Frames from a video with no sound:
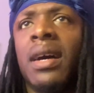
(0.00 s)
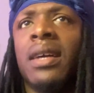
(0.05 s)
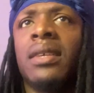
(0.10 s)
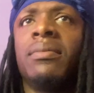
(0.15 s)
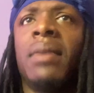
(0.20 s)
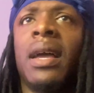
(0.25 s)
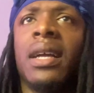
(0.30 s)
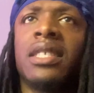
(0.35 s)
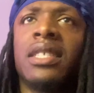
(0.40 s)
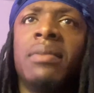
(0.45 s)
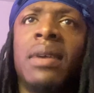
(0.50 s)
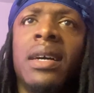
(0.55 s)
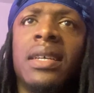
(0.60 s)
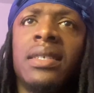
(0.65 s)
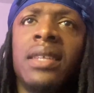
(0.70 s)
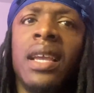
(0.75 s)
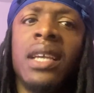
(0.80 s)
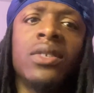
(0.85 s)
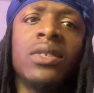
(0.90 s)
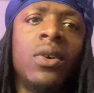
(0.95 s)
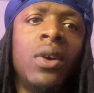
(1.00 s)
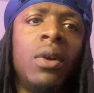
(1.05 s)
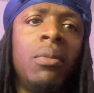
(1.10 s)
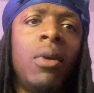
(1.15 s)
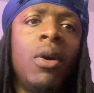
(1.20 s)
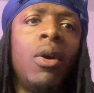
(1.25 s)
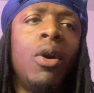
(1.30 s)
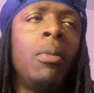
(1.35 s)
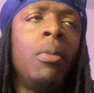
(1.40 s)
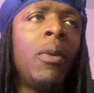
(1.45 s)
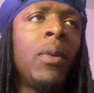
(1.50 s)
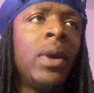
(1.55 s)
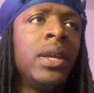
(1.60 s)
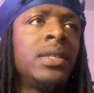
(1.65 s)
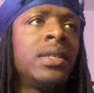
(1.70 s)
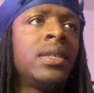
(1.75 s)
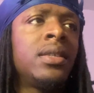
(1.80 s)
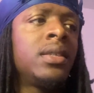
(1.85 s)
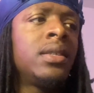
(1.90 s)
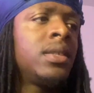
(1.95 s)
back to my station on my way
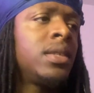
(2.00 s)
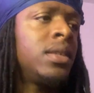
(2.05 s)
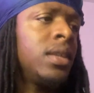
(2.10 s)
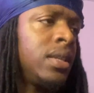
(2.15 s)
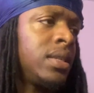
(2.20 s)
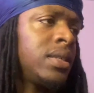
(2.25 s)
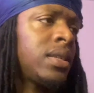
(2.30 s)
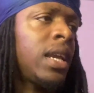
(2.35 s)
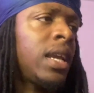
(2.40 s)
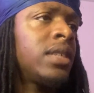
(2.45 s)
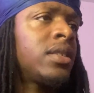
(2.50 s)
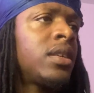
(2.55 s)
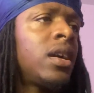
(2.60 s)
to the station.